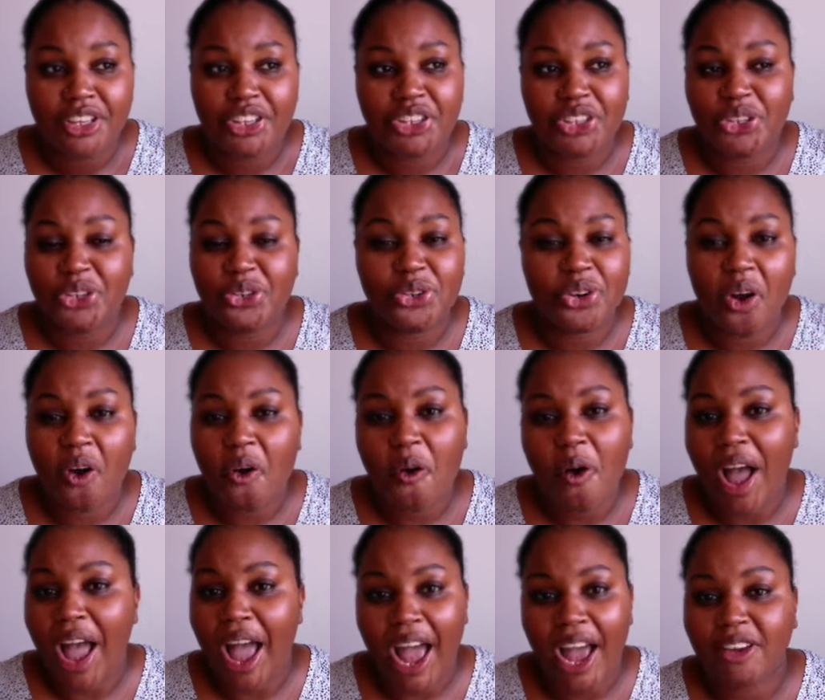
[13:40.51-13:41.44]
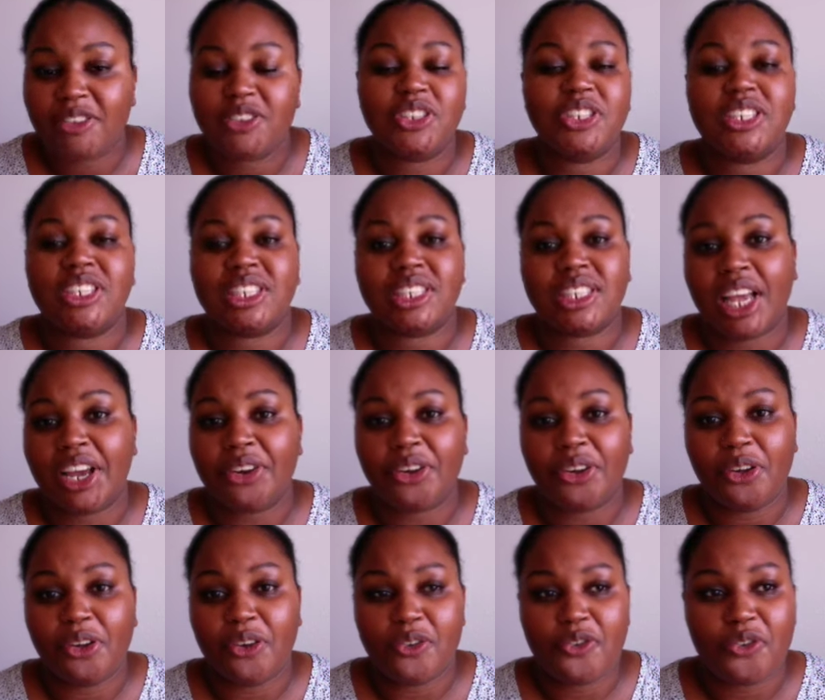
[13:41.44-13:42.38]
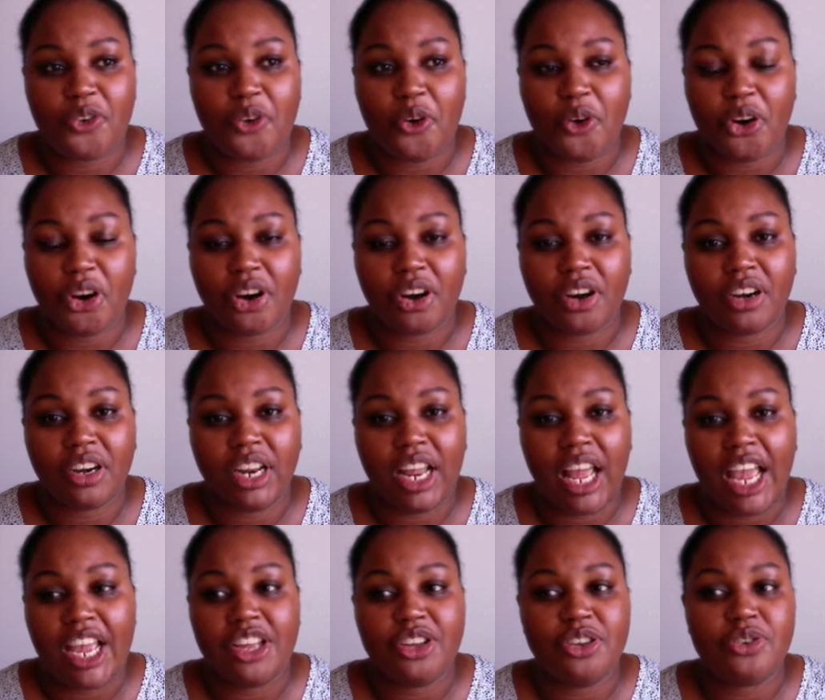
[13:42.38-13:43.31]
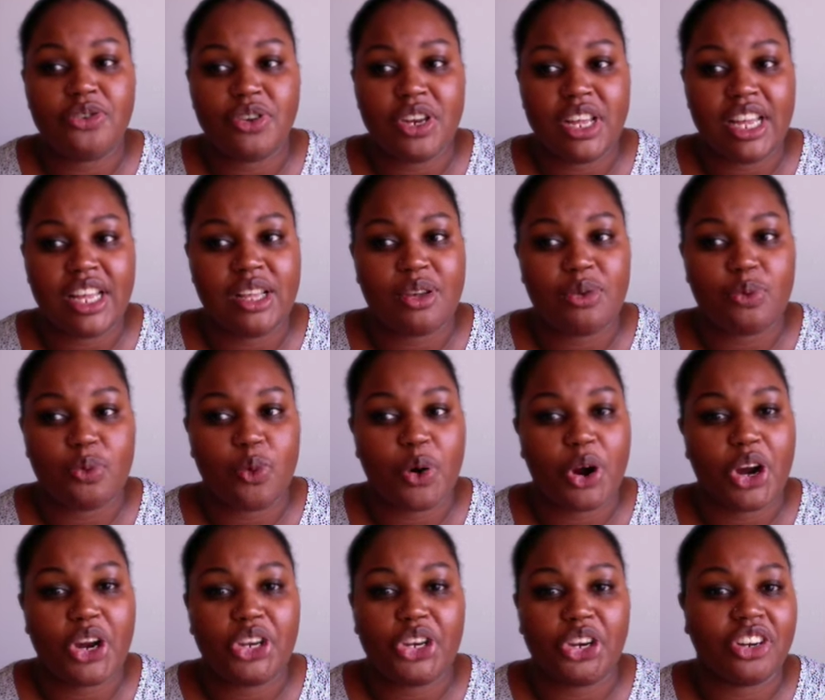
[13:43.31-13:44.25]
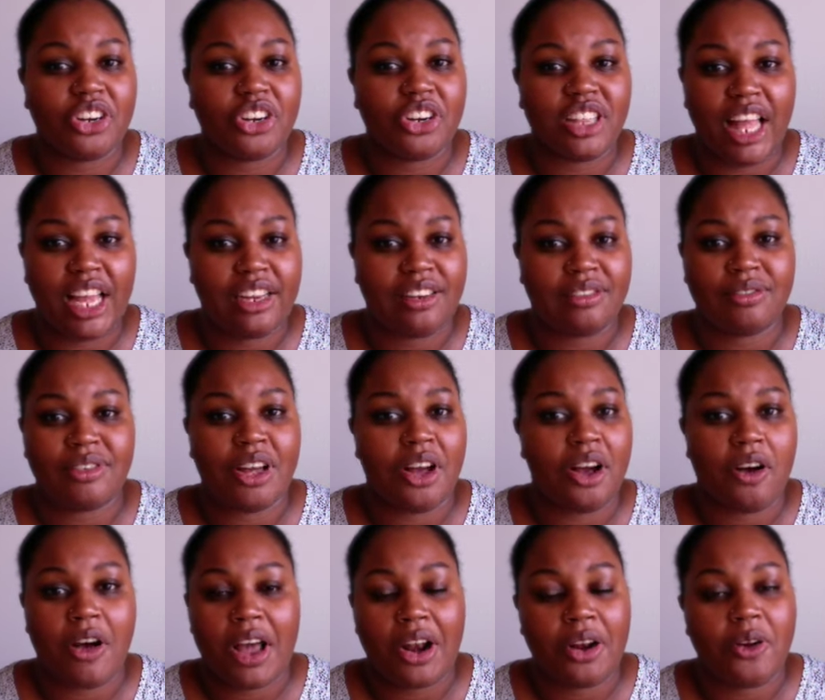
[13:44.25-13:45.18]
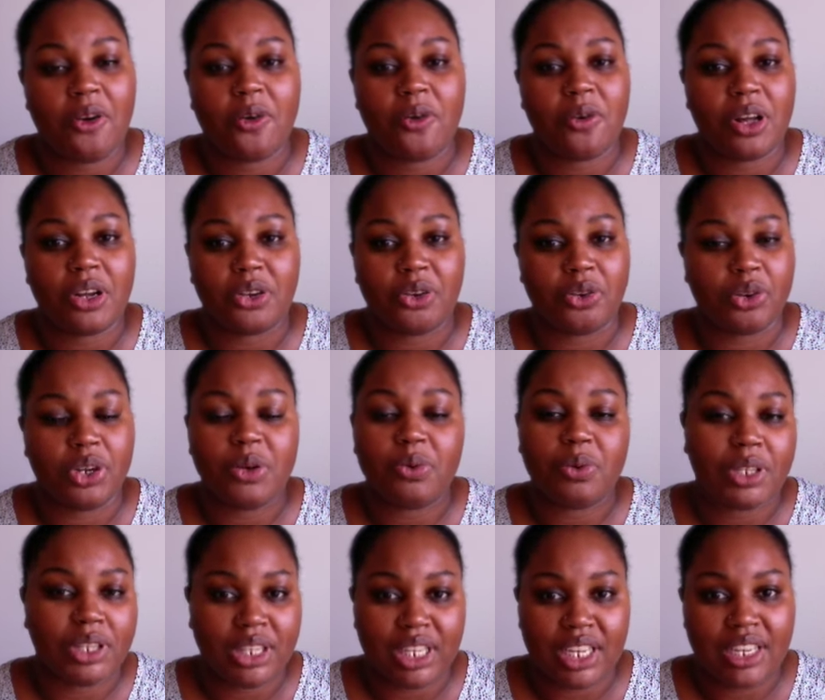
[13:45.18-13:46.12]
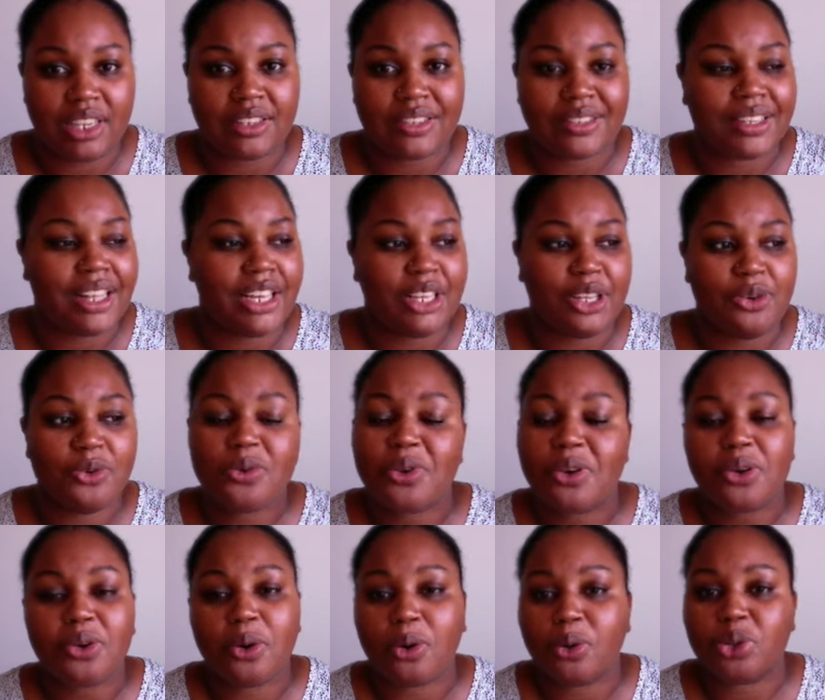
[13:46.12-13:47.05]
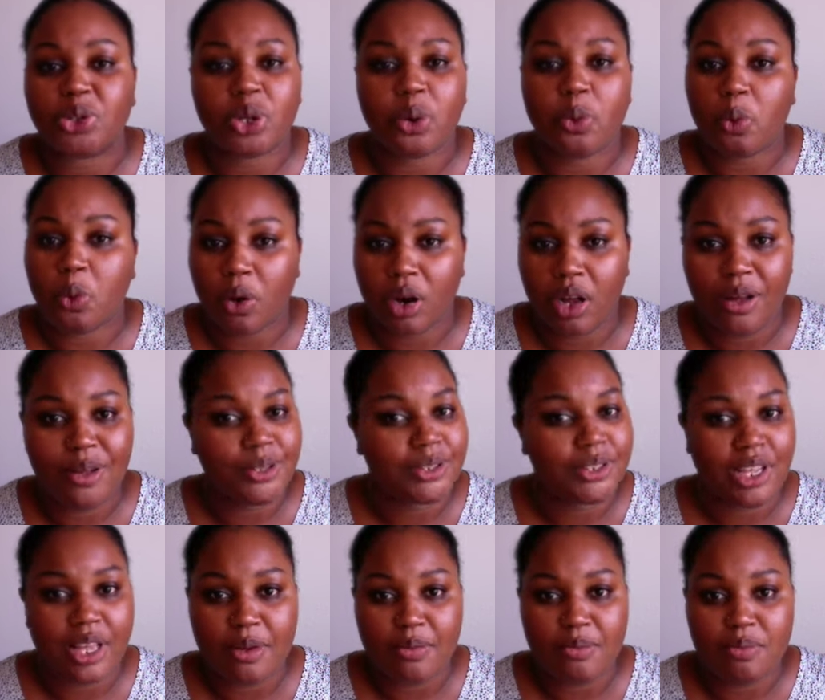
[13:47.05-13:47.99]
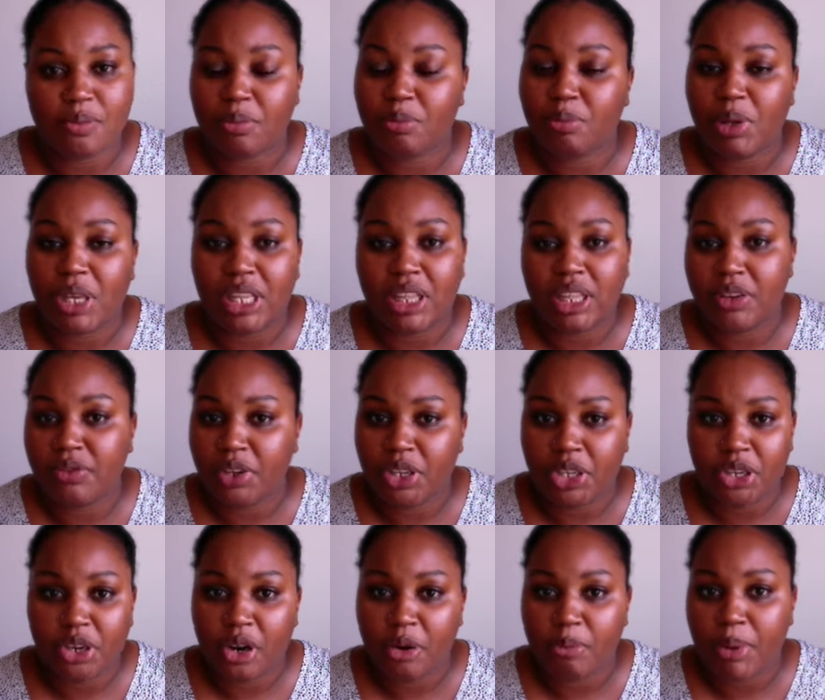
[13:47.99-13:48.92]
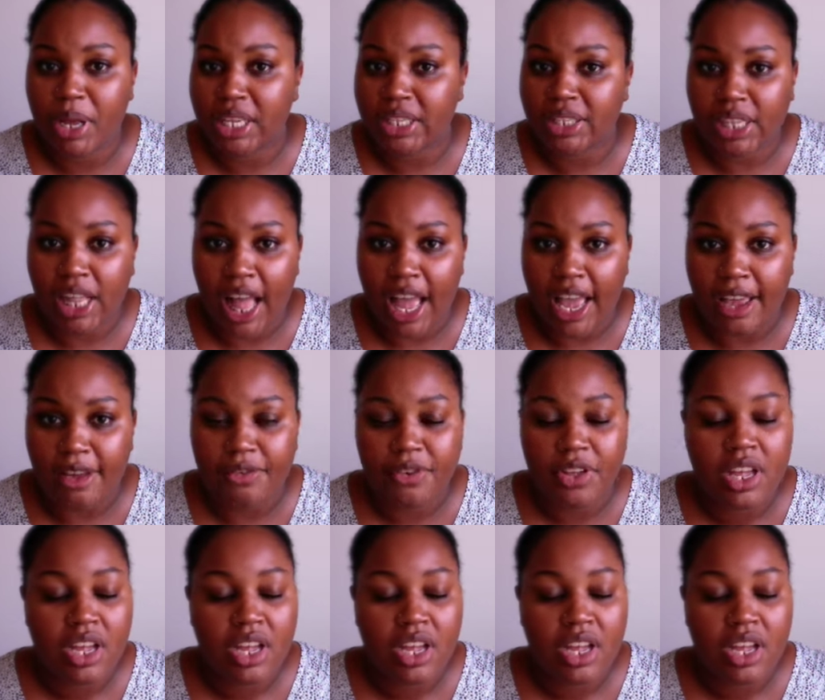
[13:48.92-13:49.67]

You don't have to settle for a unit where you're like, no, I don't agree with this. Like, you can go somewhere else and be living your best life.